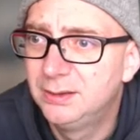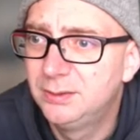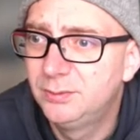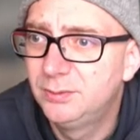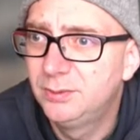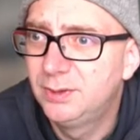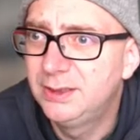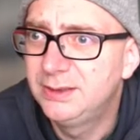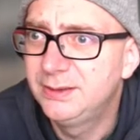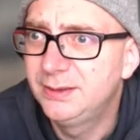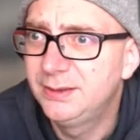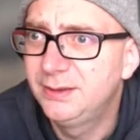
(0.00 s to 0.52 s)

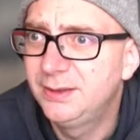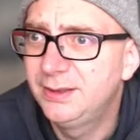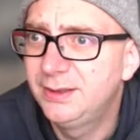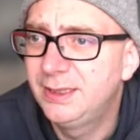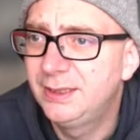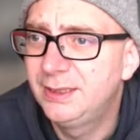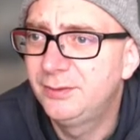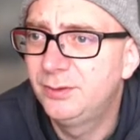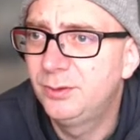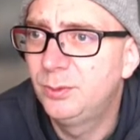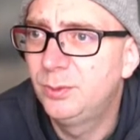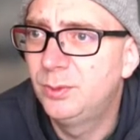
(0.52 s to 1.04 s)
Why don't I
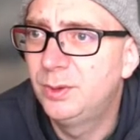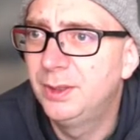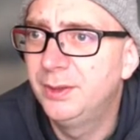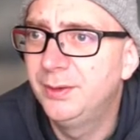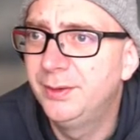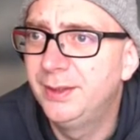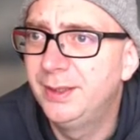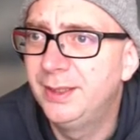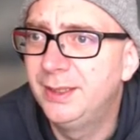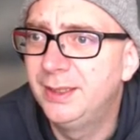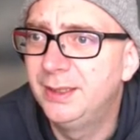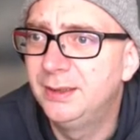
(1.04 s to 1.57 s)
have a 1
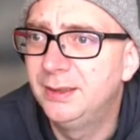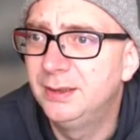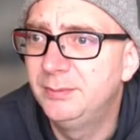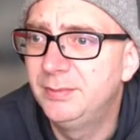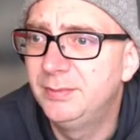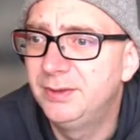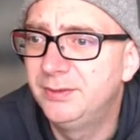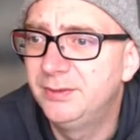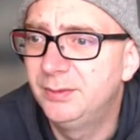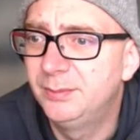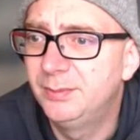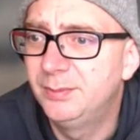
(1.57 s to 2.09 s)
there? Let me
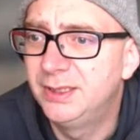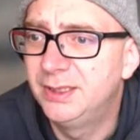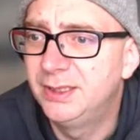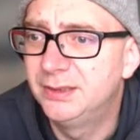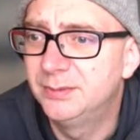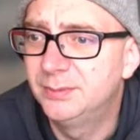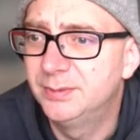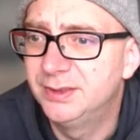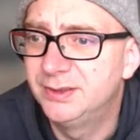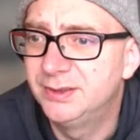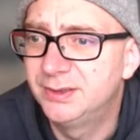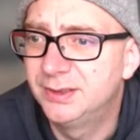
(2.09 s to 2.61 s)
remind
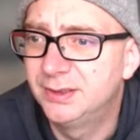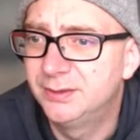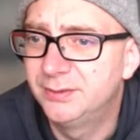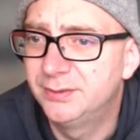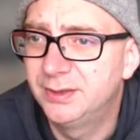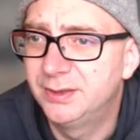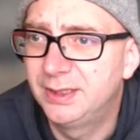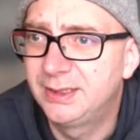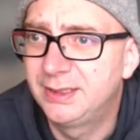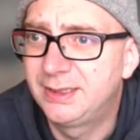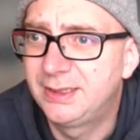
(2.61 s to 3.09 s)
myself. I